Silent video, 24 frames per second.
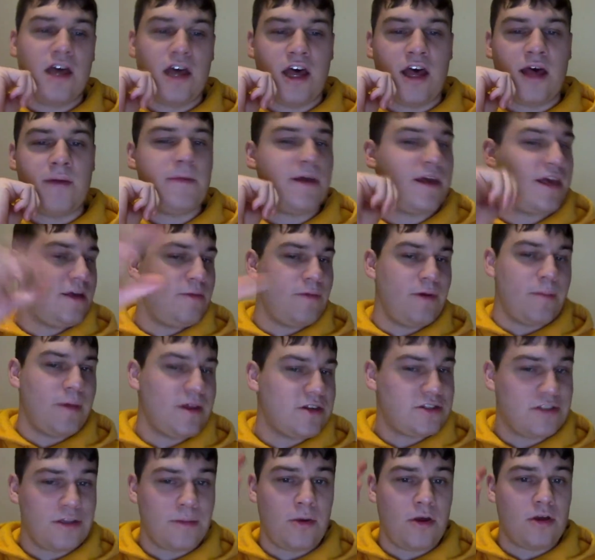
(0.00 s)
Again, we
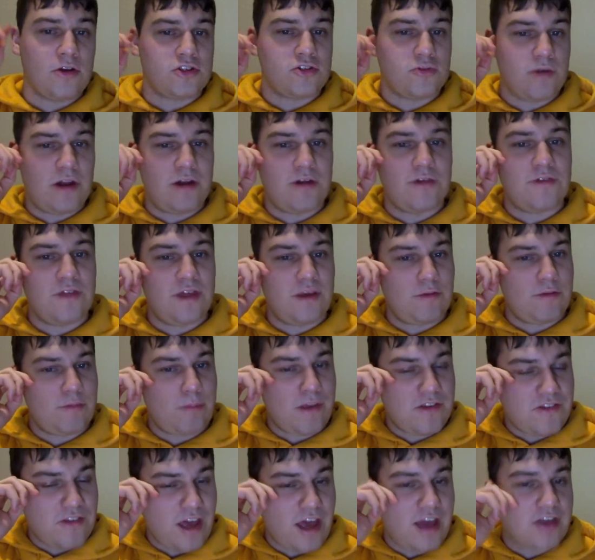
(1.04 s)
mentioned the Paul Schrader thing with
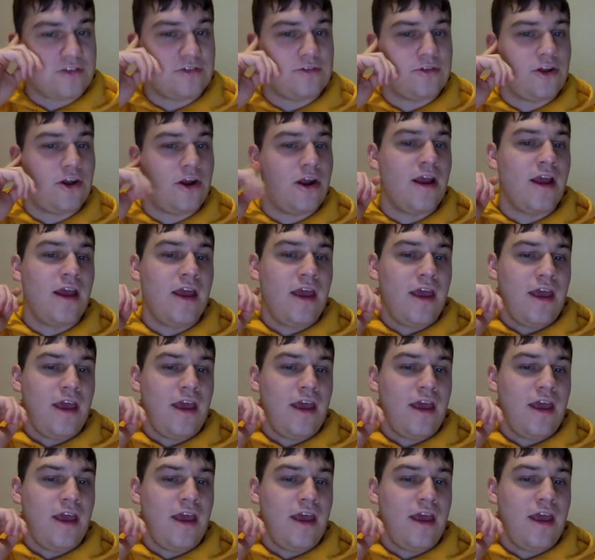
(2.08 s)
Best Actor there.